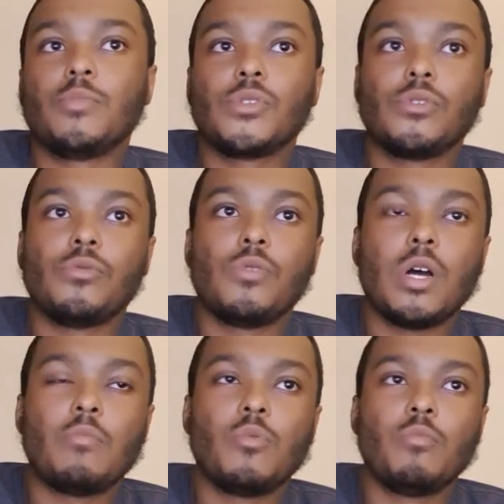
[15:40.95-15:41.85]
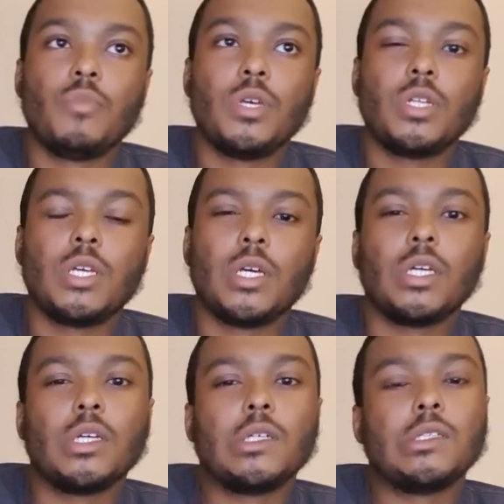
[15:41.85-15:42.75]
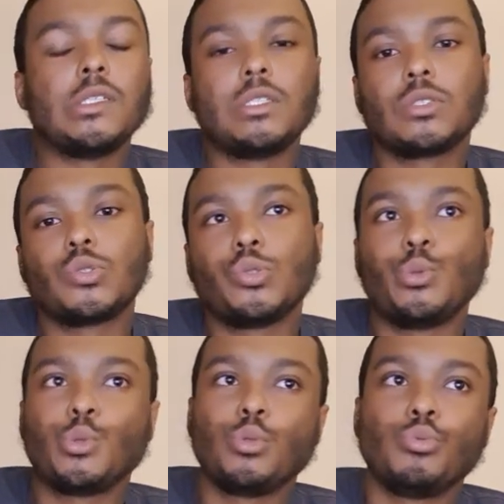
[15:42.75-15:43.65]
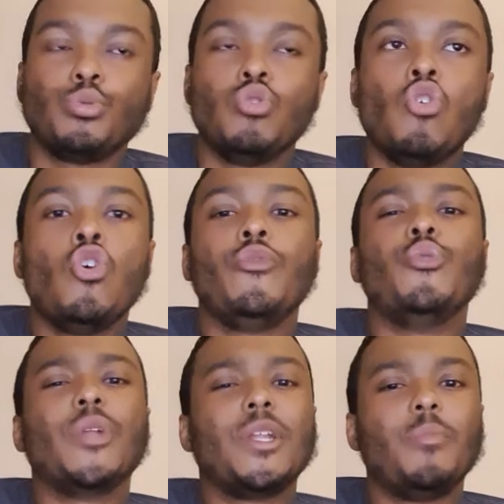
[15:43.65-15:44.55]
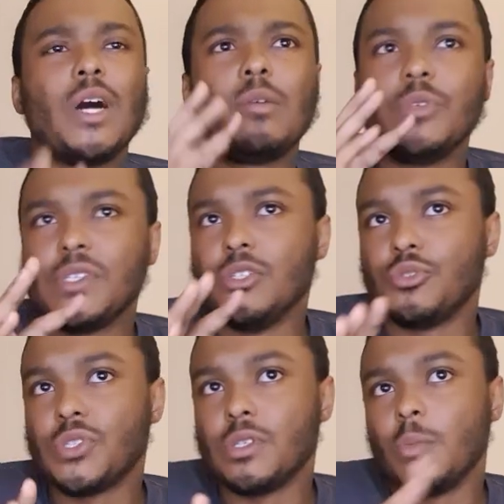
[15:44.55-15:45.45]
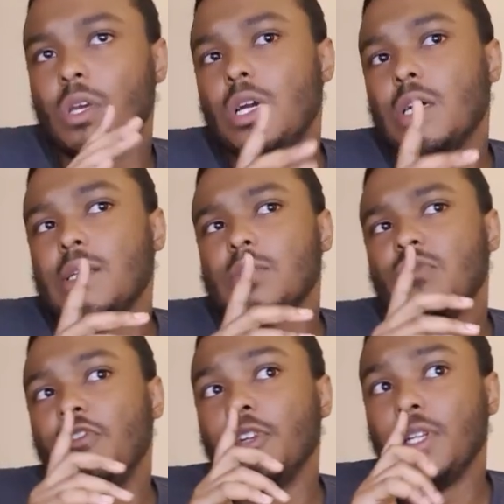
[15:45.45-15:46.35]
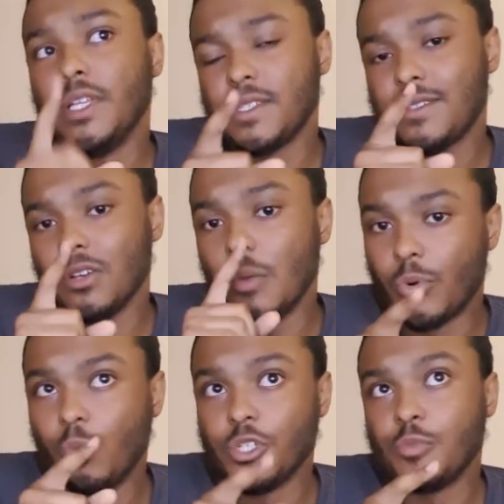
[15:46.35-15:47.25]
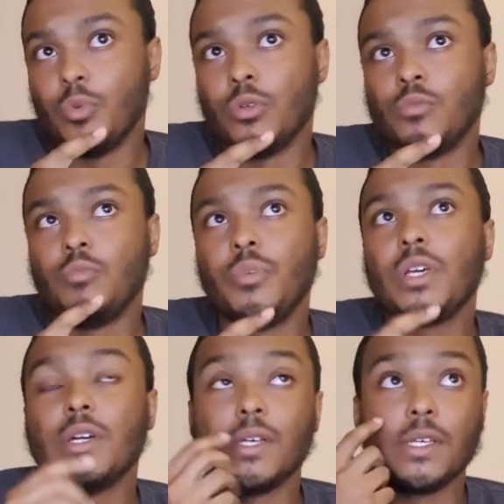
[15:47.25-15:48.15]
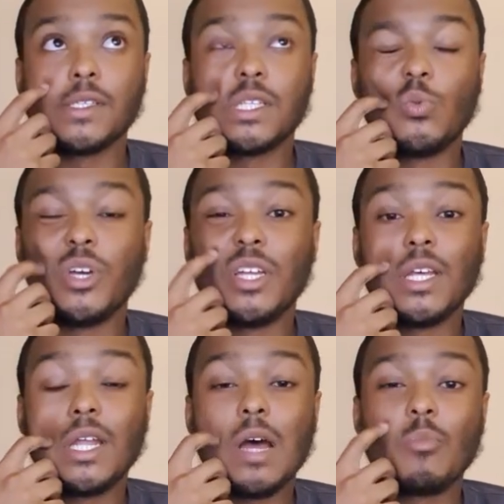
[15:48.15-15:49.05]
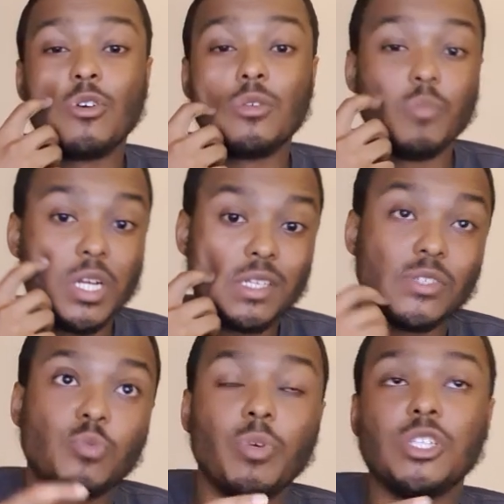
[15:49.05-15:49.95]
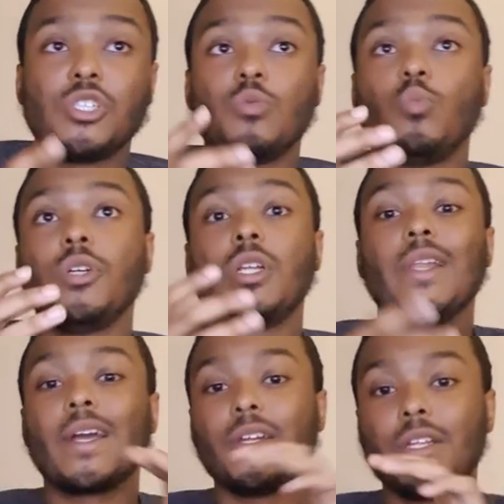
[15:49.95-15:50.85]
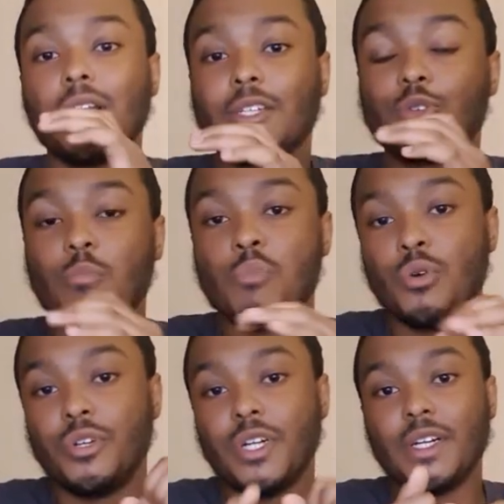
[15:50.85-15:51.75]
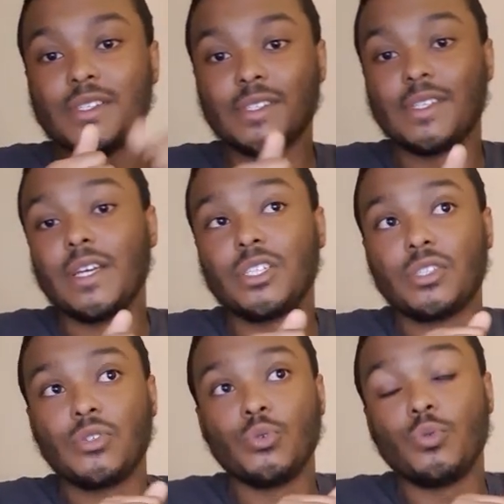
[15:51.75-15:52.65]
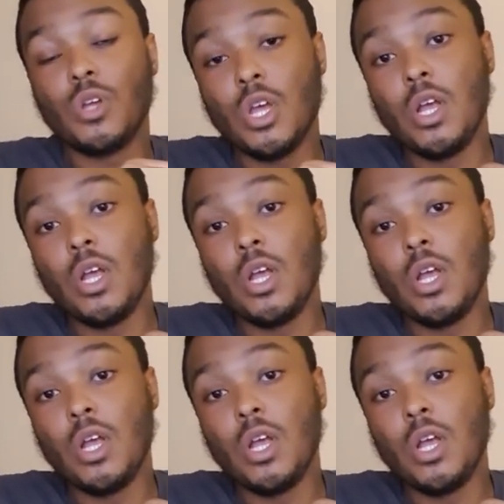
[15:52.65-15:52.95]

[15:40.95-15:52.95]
So I'm gonna make that, the one at the bottom is interesting because for this upper wishbone, because the way that I'm gonna make the suspension with like an electric motor that is attached to